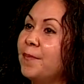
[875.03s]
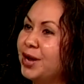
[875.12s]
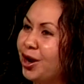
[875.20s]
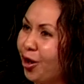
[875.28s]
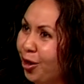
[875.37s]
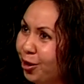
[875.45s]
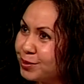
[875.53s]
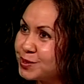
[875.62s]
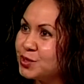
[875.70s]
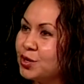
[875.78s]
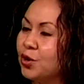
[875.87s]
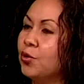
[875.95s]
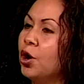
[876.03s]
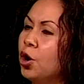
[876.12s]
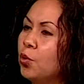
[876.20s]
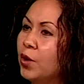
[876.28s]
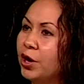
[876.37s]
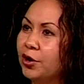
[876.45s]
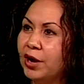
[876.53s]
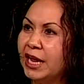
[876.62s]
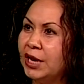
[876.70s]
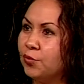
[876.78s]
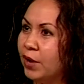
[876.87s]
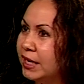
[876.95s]
But also, what are
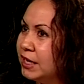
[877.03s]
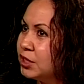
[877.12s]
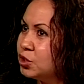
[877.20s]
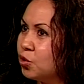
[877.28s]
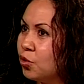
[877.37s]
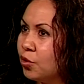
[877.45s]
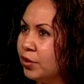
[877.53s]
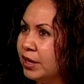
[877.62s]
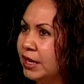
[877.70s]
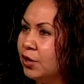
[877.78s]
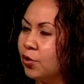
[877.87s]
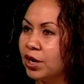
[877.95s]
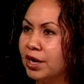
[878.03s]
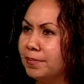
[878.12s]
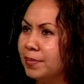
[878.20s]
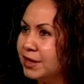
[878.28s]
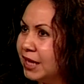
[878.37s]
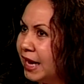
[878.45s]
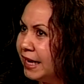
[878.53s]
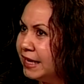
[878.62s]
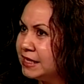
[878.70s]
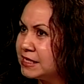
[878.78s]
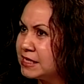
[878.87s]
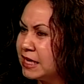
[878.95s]
any regulatory or
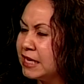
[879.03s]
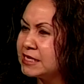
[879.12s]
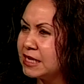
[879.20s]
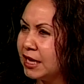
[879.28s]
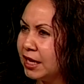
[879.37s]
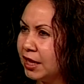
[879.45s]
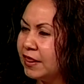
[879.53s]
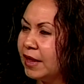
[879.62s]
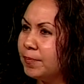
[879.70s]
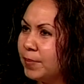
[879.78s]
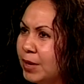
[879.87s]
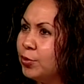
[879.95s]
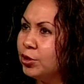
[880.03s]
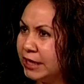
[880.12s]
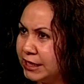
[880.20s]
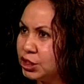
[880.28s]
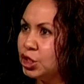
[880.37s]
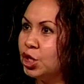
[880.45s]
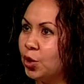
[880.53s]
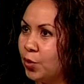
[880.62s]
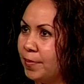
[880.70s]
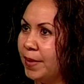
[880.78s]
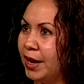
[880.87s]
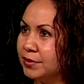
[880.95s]
compliance things that people need to know
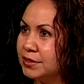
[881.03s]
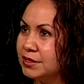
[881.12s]
about?